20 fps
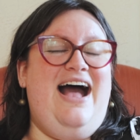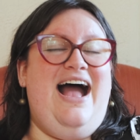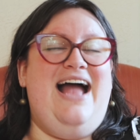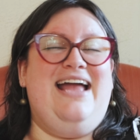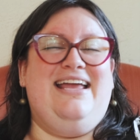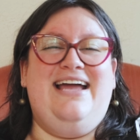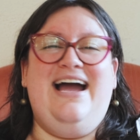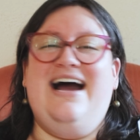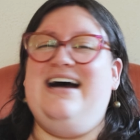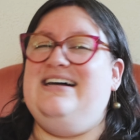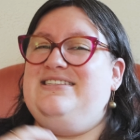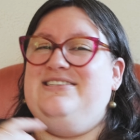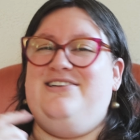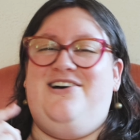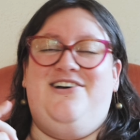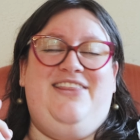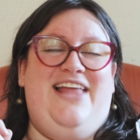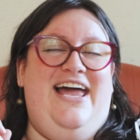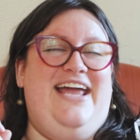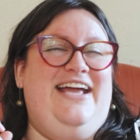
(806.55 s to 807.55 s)
I cast
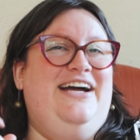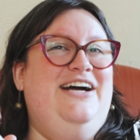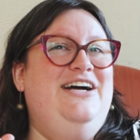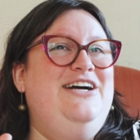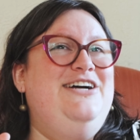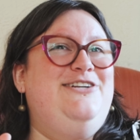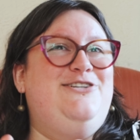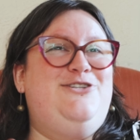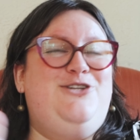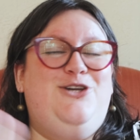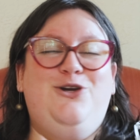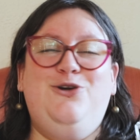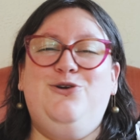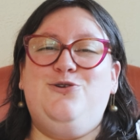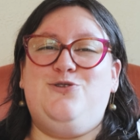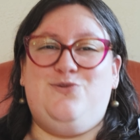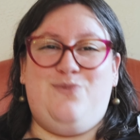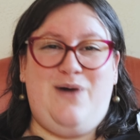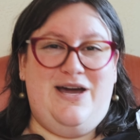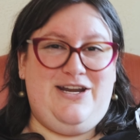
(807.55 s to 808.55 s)
on like two
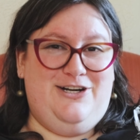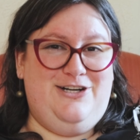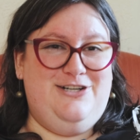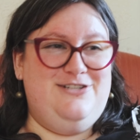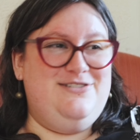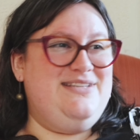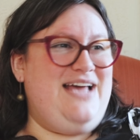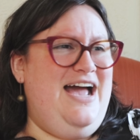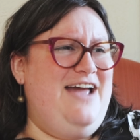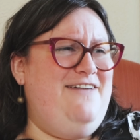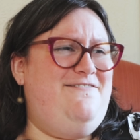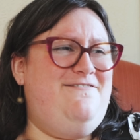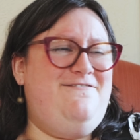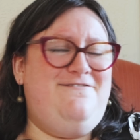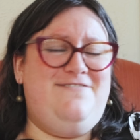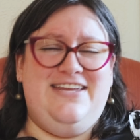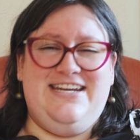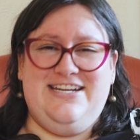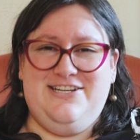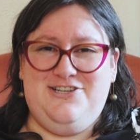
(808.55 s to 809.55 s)
sweaters, I
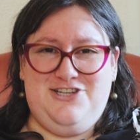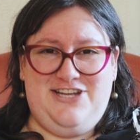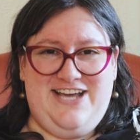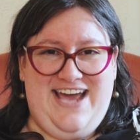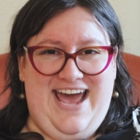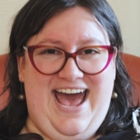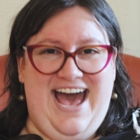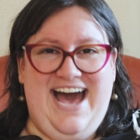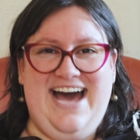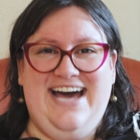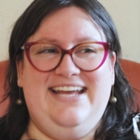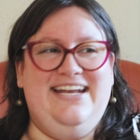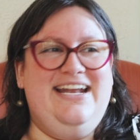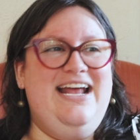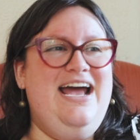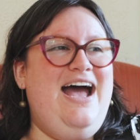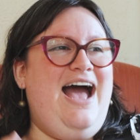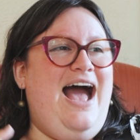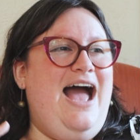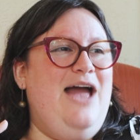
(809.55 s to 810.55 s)
finished a hat,
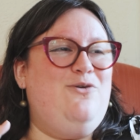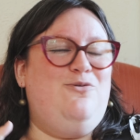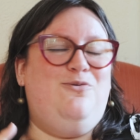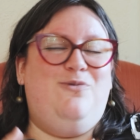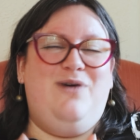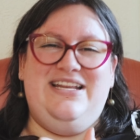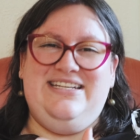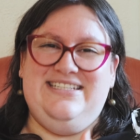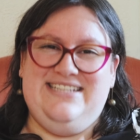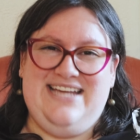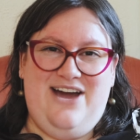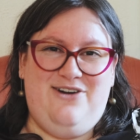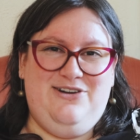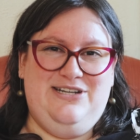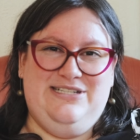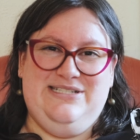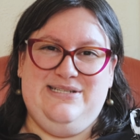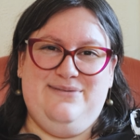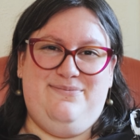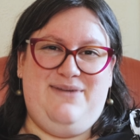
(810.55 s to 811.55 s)
I went down
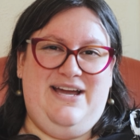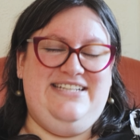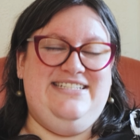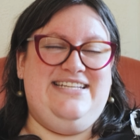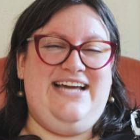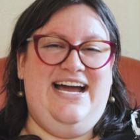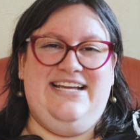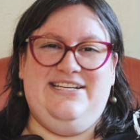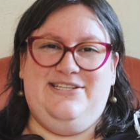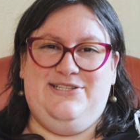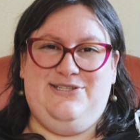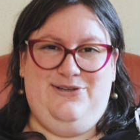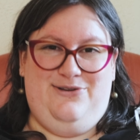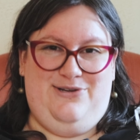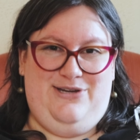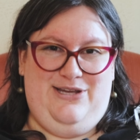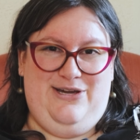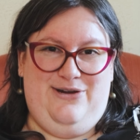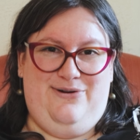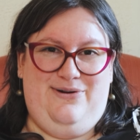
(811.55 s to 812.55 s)
into my dye
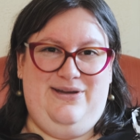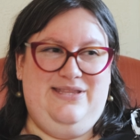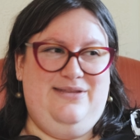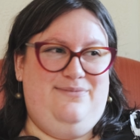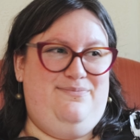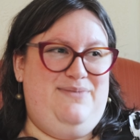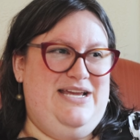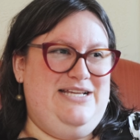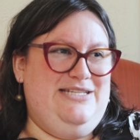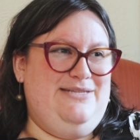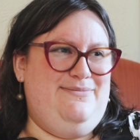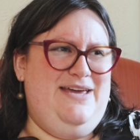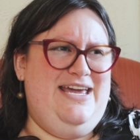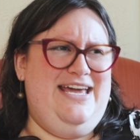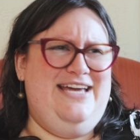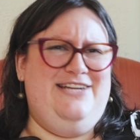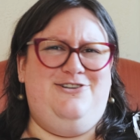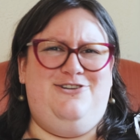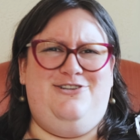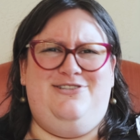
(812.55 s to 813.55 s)
studio in the basement
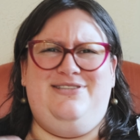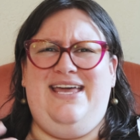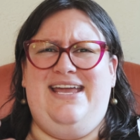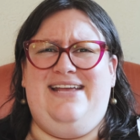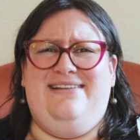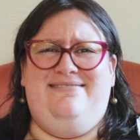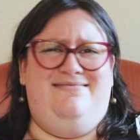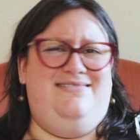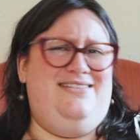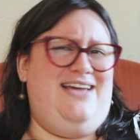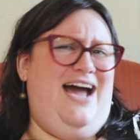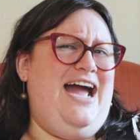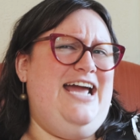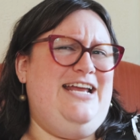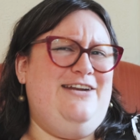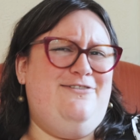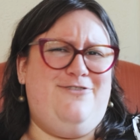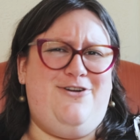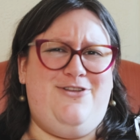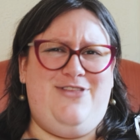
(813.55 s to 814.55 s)
and just like
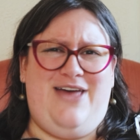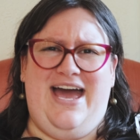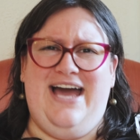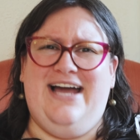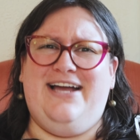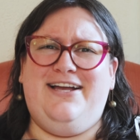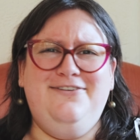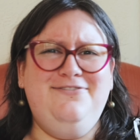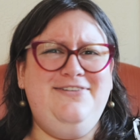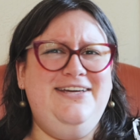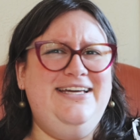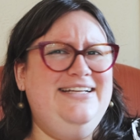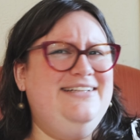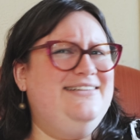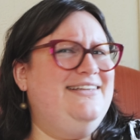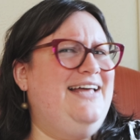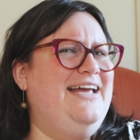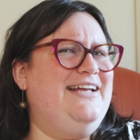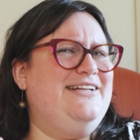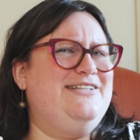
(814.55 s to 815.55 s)
dyed for the heck of
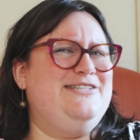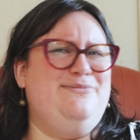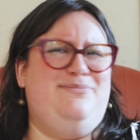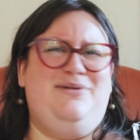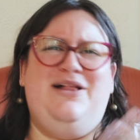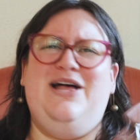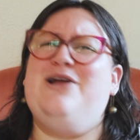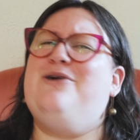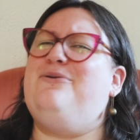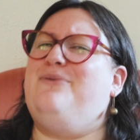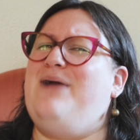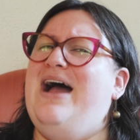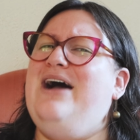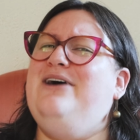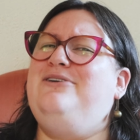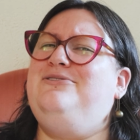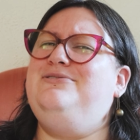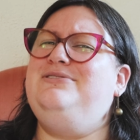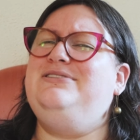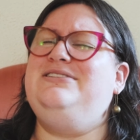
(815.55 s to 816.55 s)
it, like to play
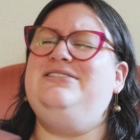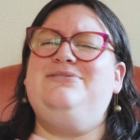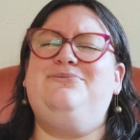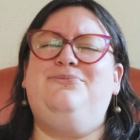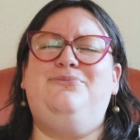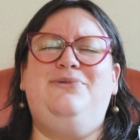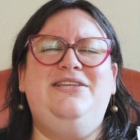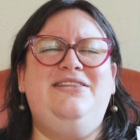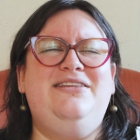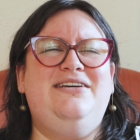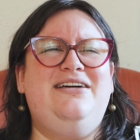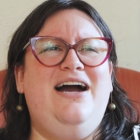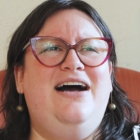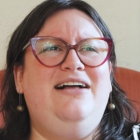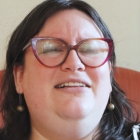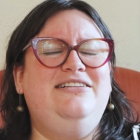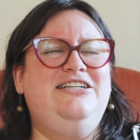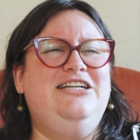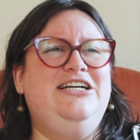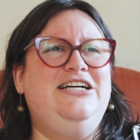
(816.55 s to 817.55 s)
around with a
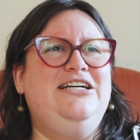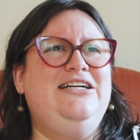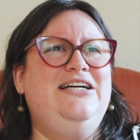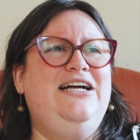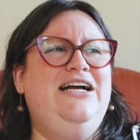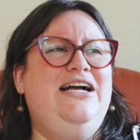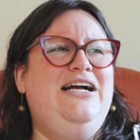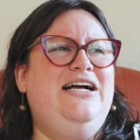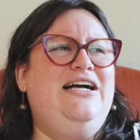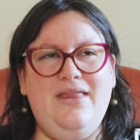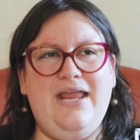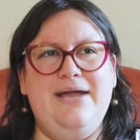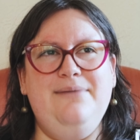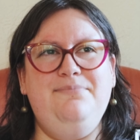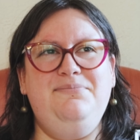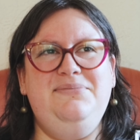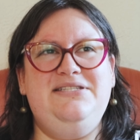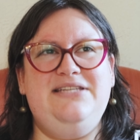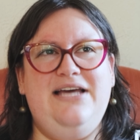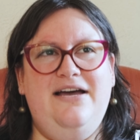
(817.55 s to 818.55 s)
color.
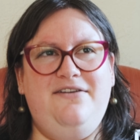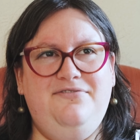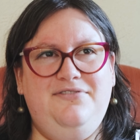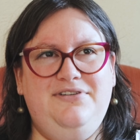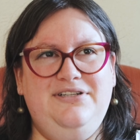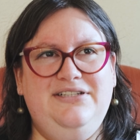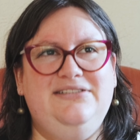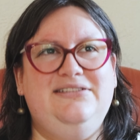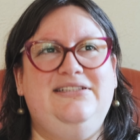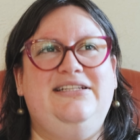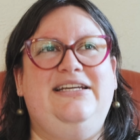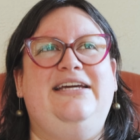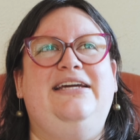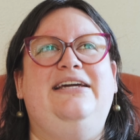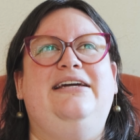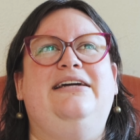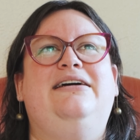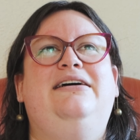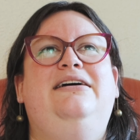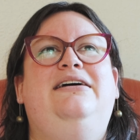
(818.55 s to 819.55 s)
I'm
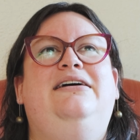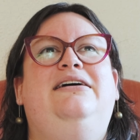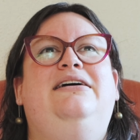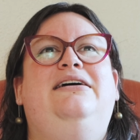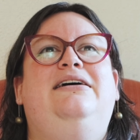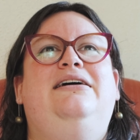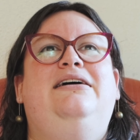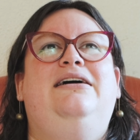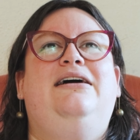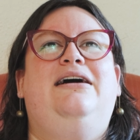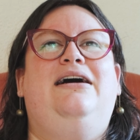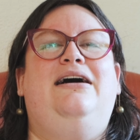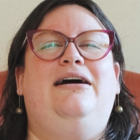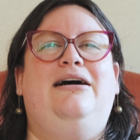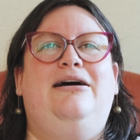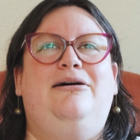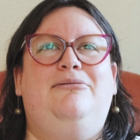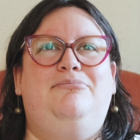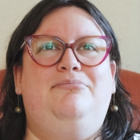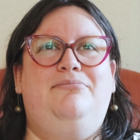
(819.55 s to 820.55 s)
definitely
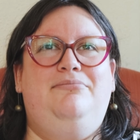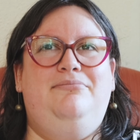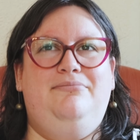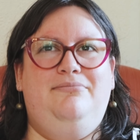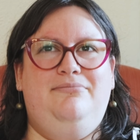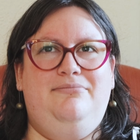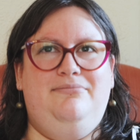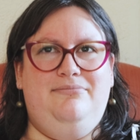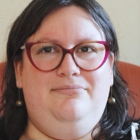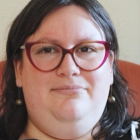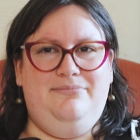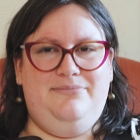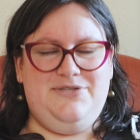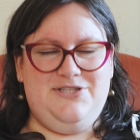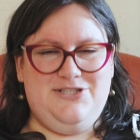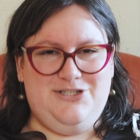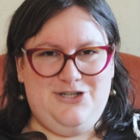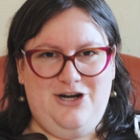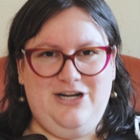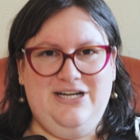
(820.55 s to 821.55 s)
um,
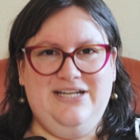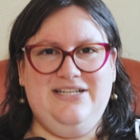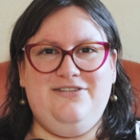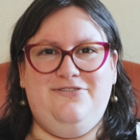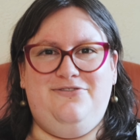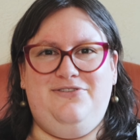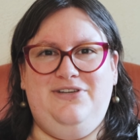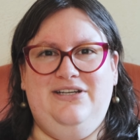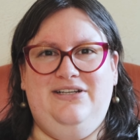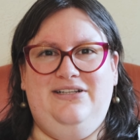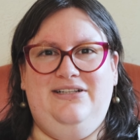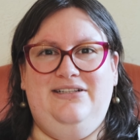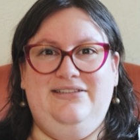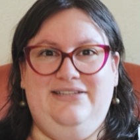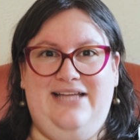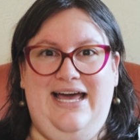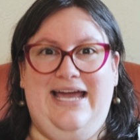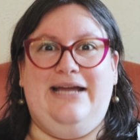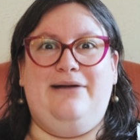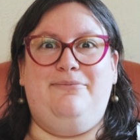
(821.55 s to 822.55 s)
starting to feel
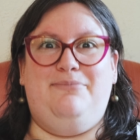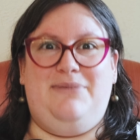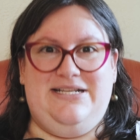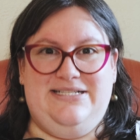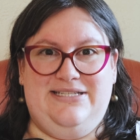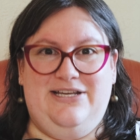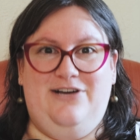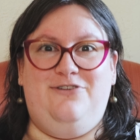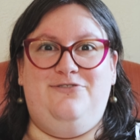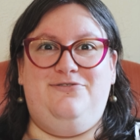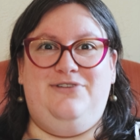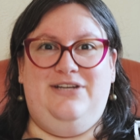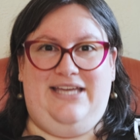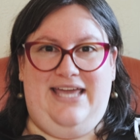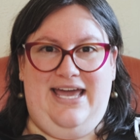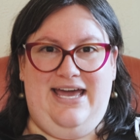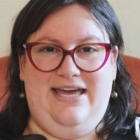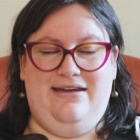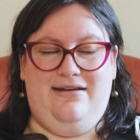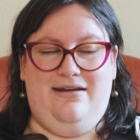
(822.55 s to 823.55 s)
like myself
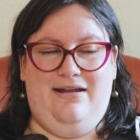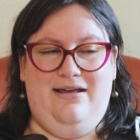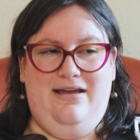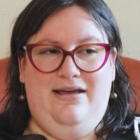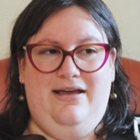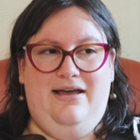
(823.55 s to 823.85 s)
again.